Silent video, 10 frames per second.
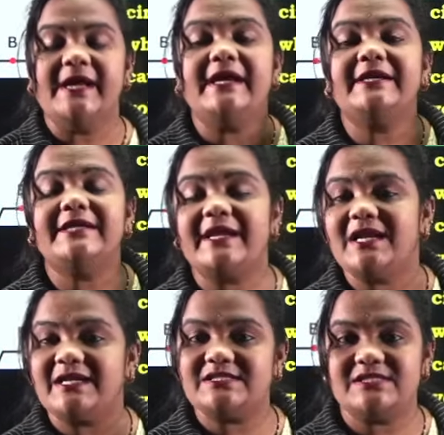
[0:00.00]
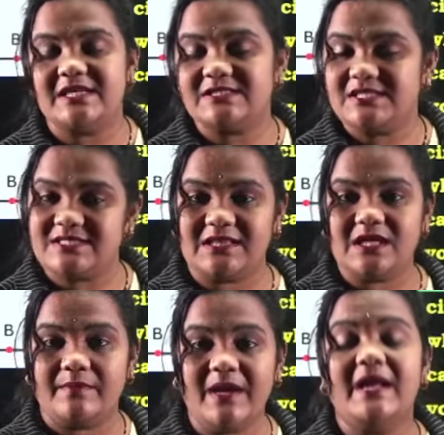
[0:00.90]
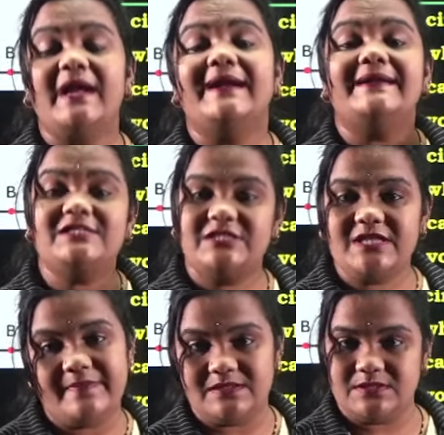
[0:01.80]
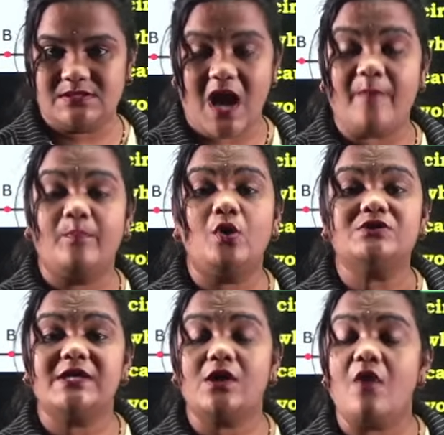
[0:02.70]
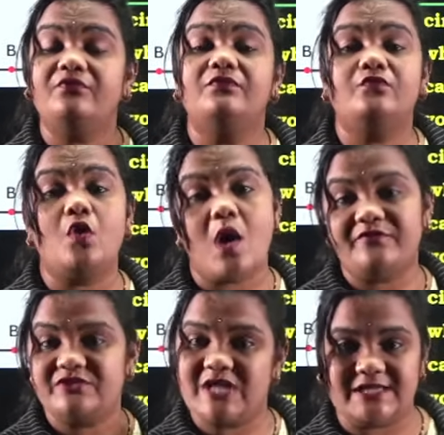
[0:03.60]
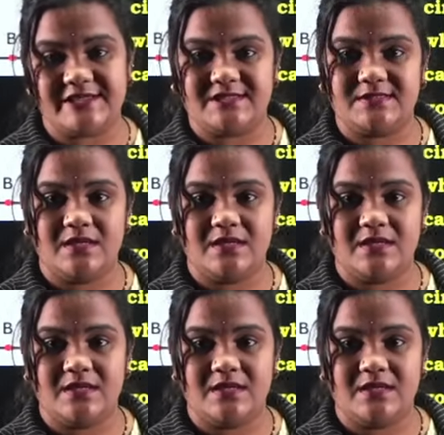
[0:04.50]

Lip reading: Internal resistance is nothing but disturbance, opposing of flow of charges.